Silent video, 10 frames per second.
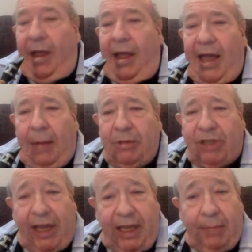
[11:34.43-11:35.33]
And I was
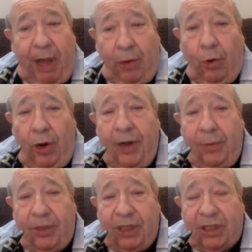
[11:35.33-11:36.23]
checking my horn,
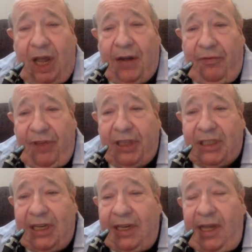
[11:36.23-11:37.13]
who had just gotten
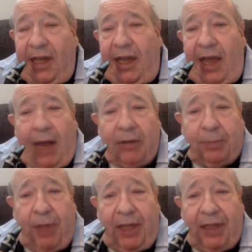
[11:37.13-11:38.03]
fixed. And I was
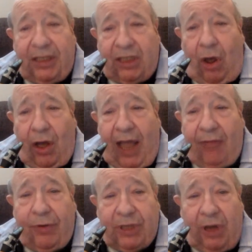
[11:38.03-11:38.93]
playing this song,
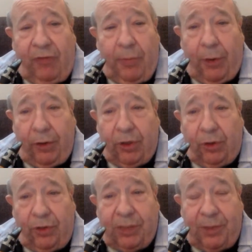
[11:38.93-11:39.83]
Have Yourself a Merry Little
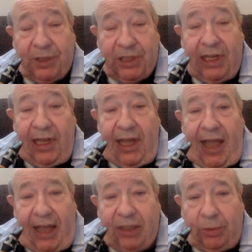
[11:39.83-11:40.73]
Christmas,
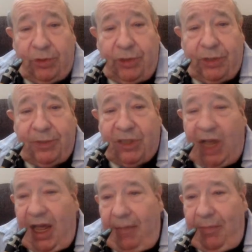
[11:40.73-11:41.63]
as it was Christmas
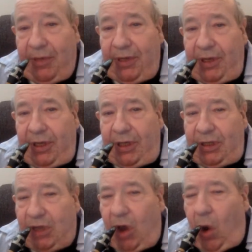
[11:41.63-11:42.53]
time.
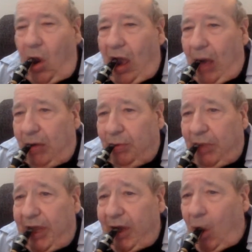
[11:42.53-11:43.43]
So I was
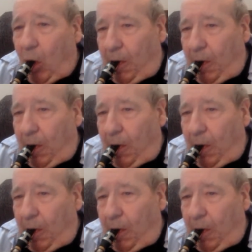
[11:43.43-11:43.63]
playing.